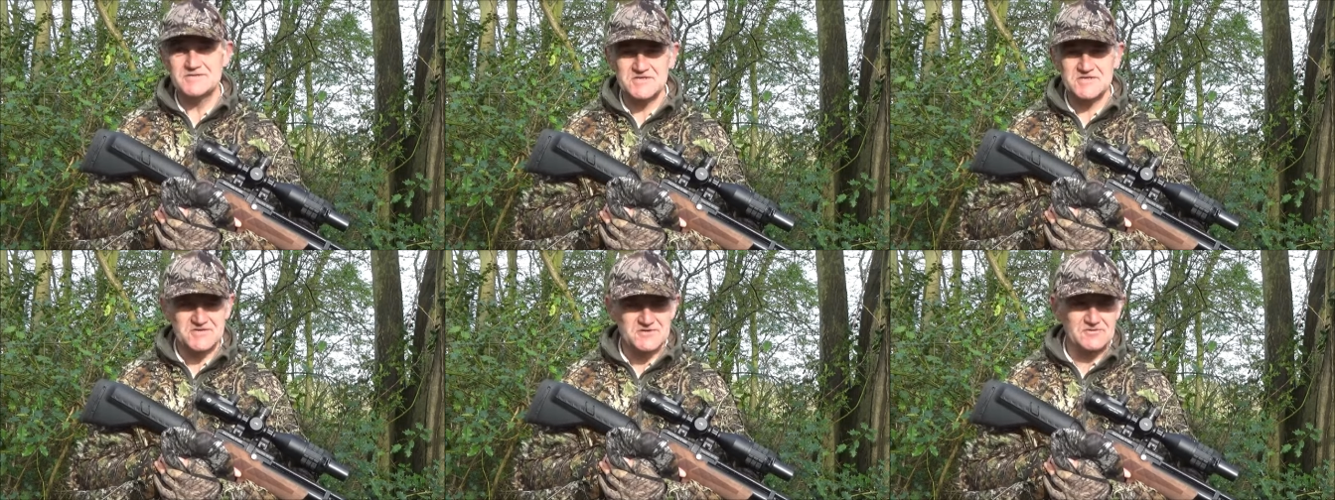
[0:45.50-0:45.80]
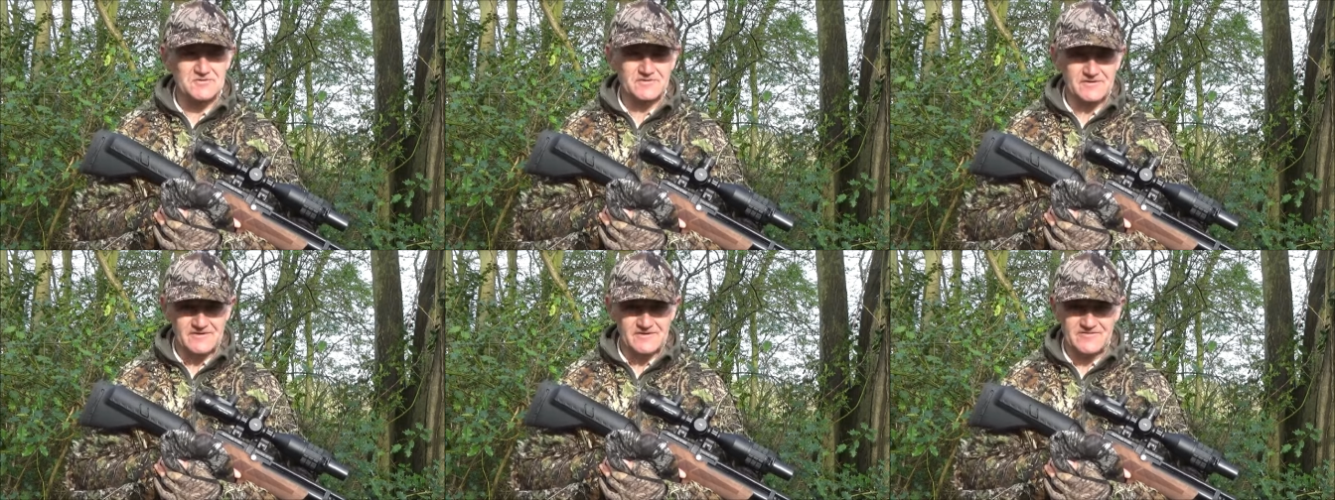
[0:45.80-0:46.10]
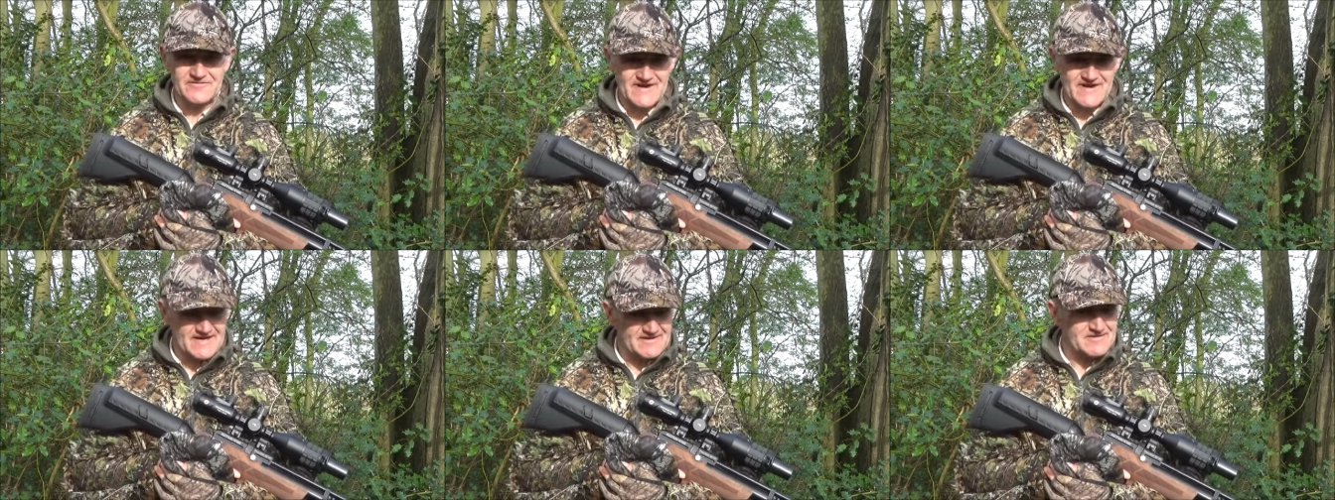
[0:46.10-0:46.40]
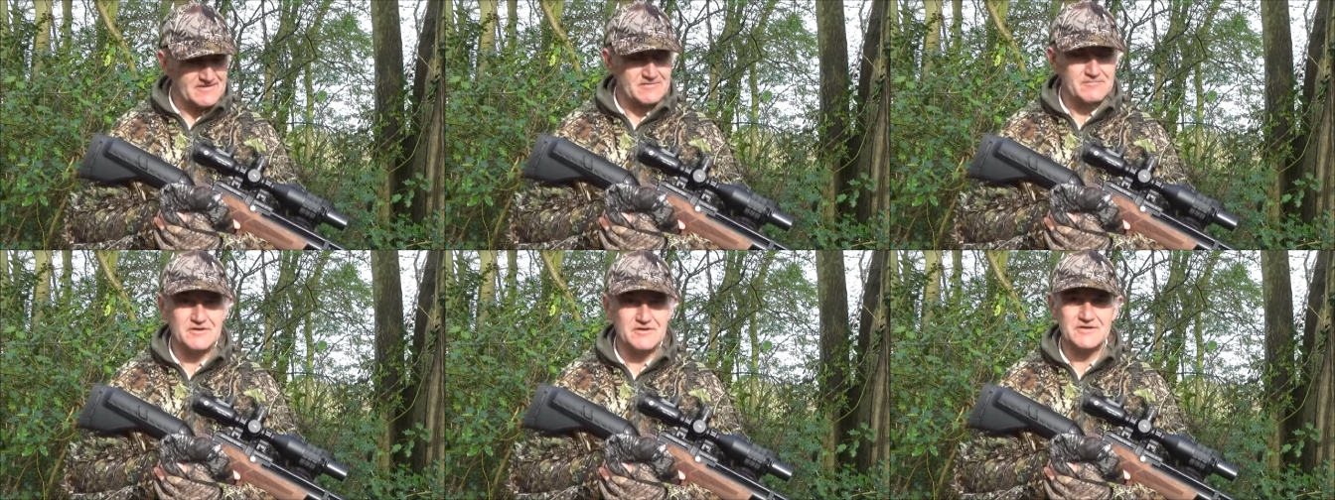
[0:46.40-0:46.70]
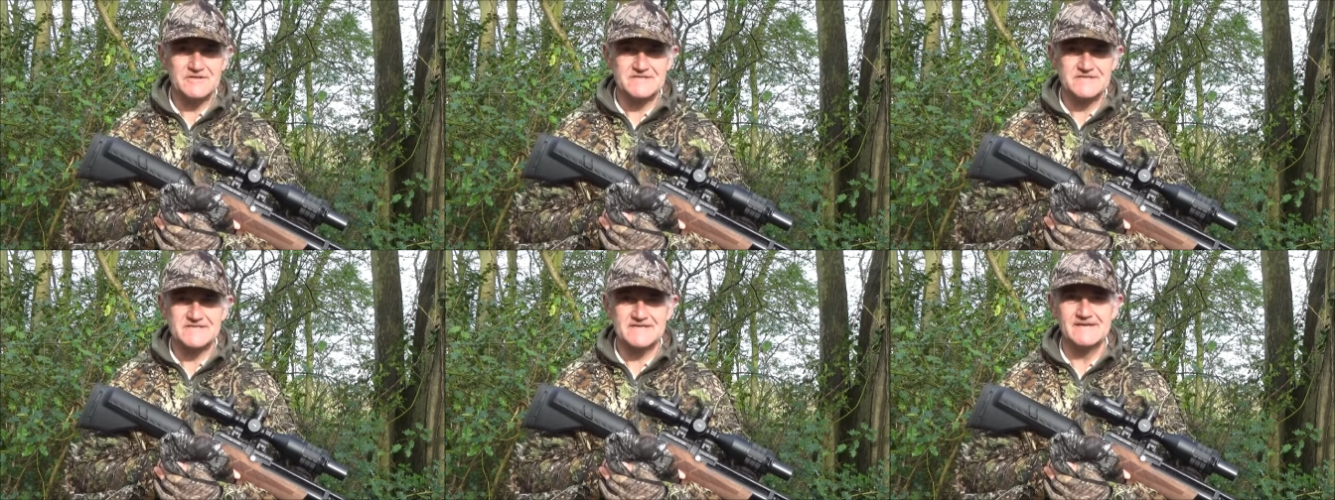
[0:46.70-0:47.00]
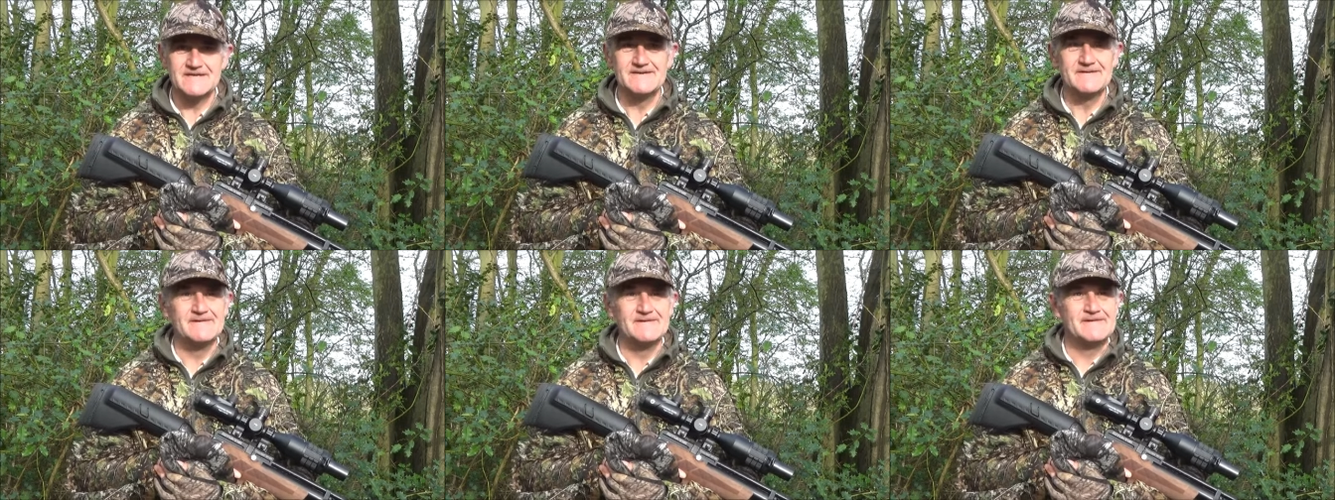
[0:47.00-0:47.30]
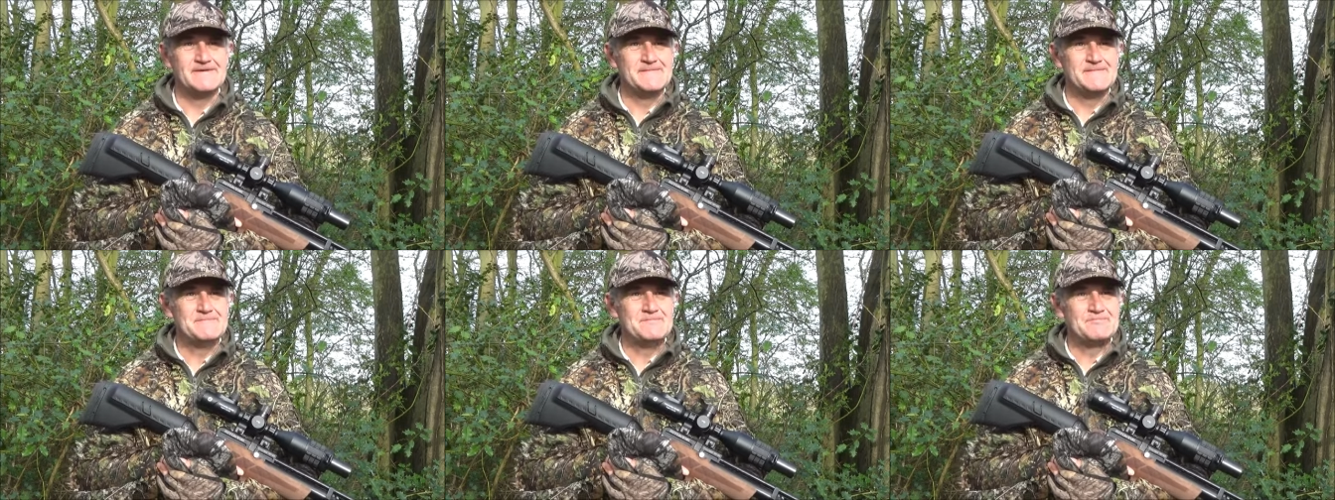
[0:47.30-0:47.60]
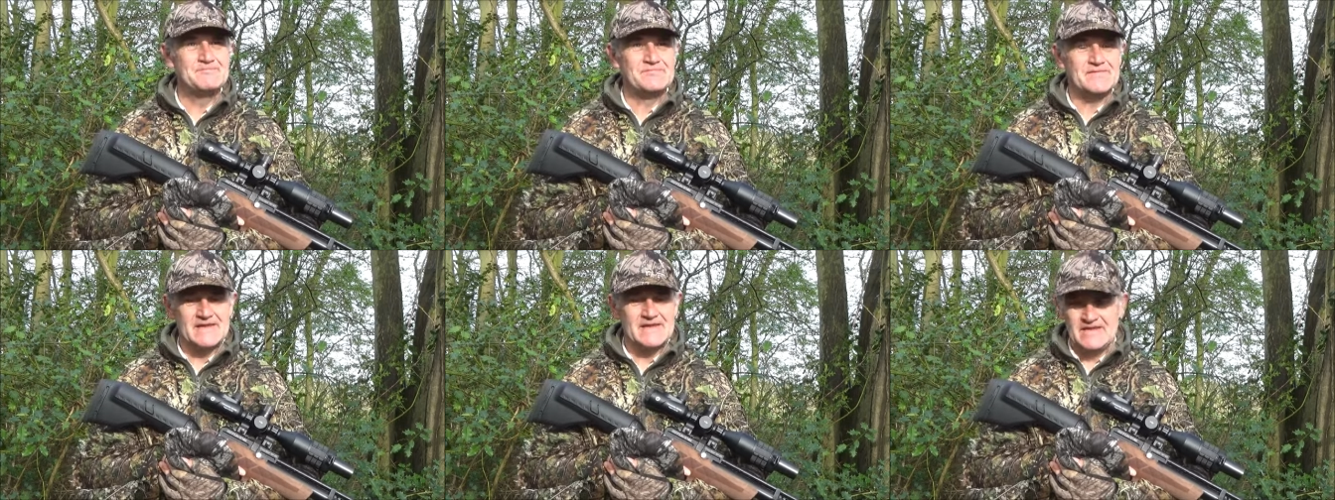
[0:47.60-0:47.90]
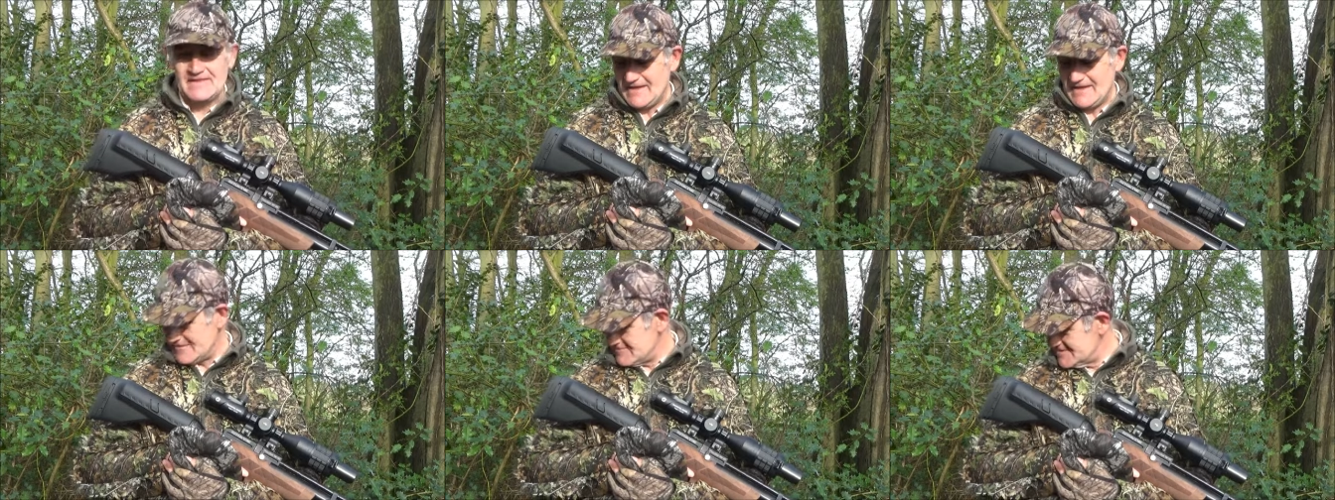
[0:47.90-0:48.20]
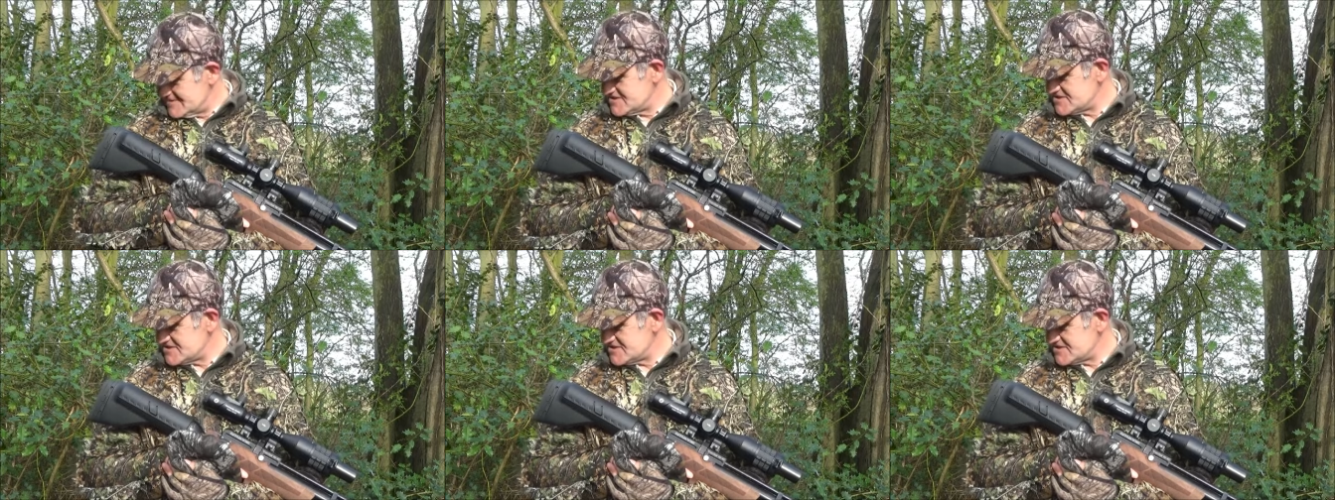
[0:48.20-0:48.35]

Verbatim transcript: stalking around the woods. Though